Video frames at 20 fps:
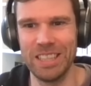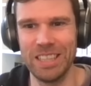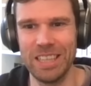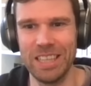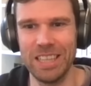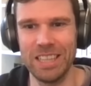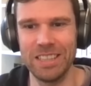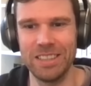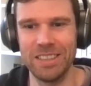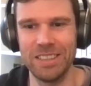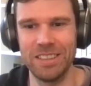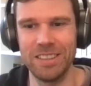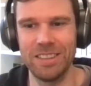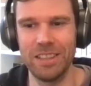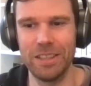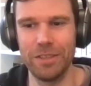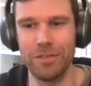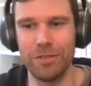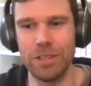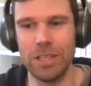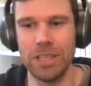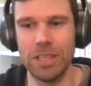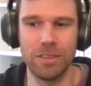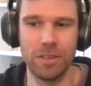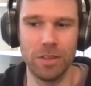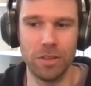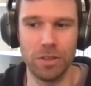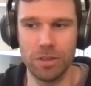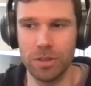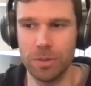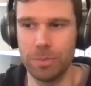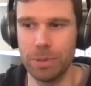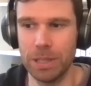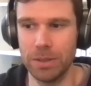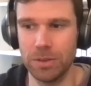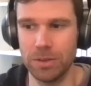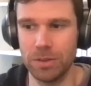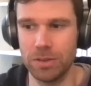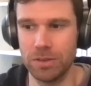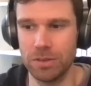And if you then talk
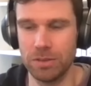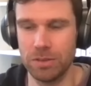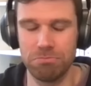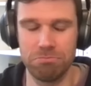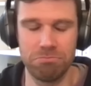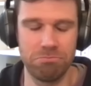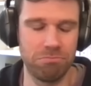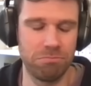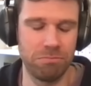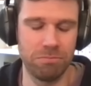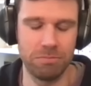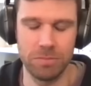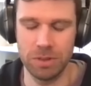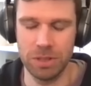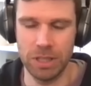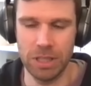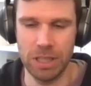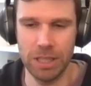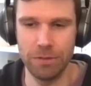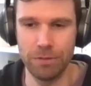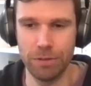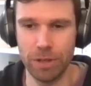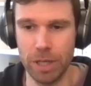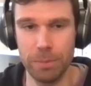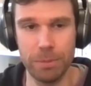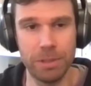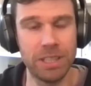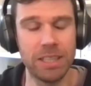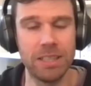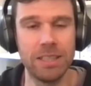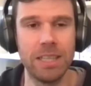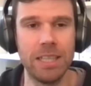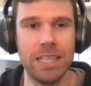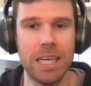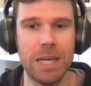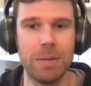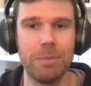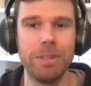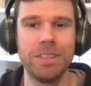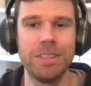about environment and daily
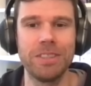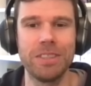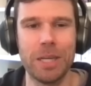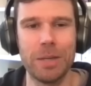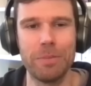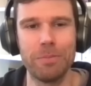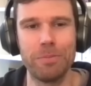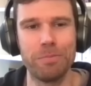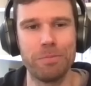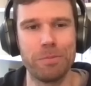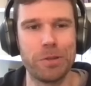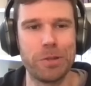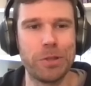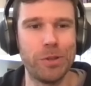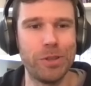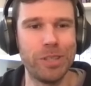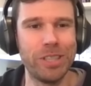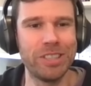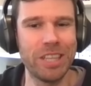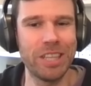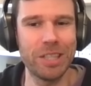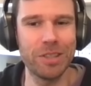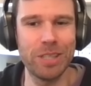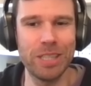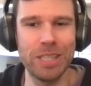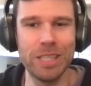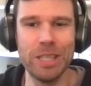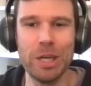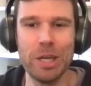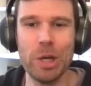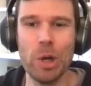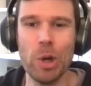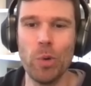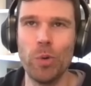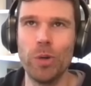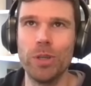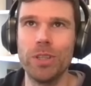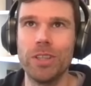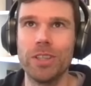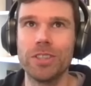habits, I'm curious actually,
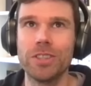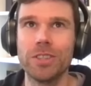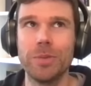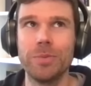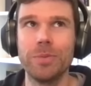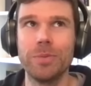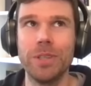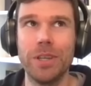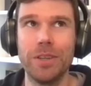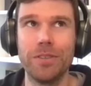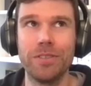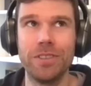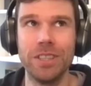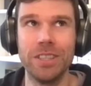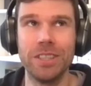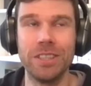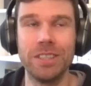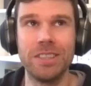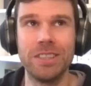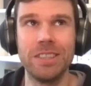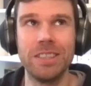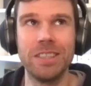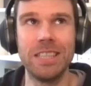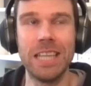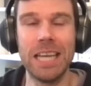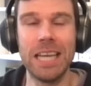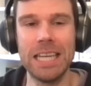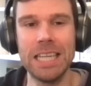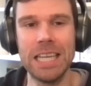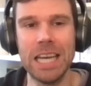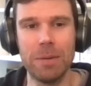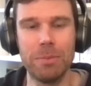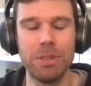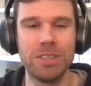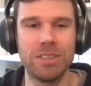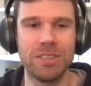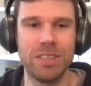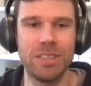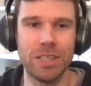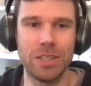what are some of the daily
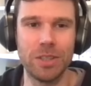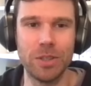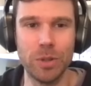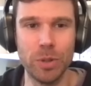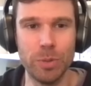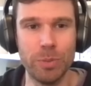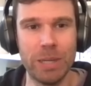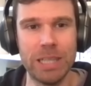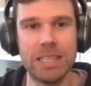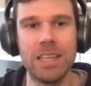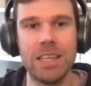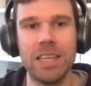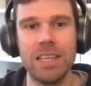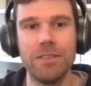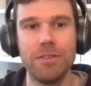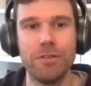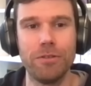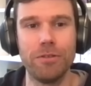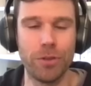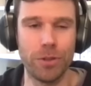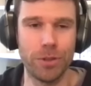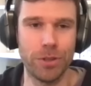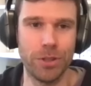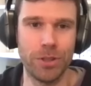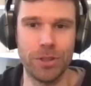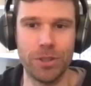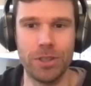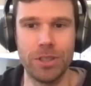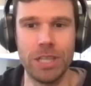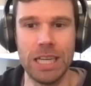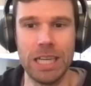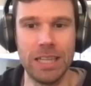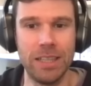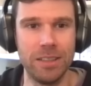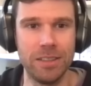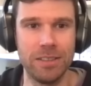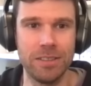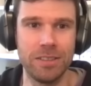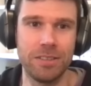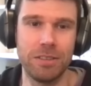habits that you maintain for your
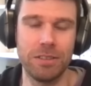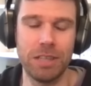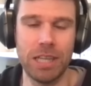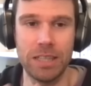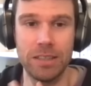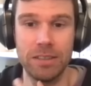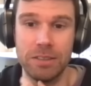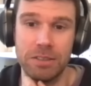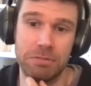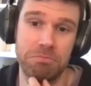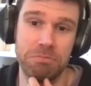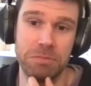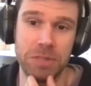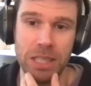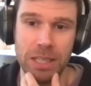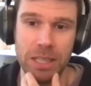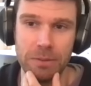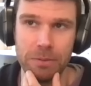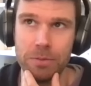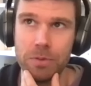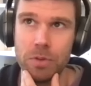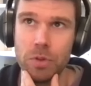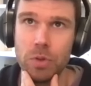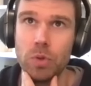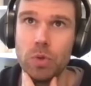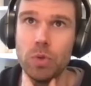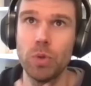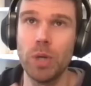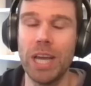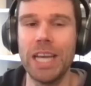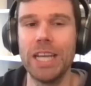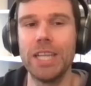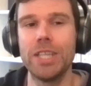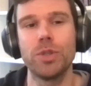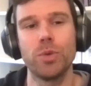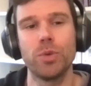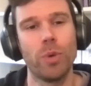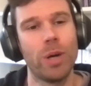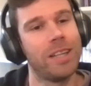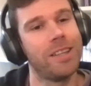health and to
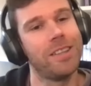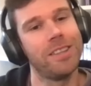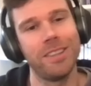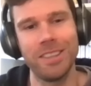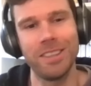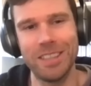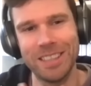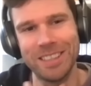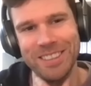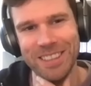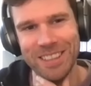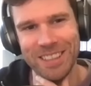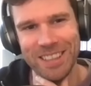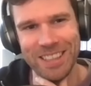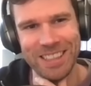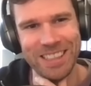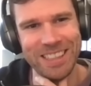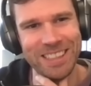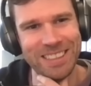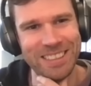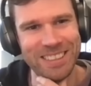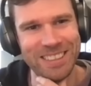age well, let's say it like that?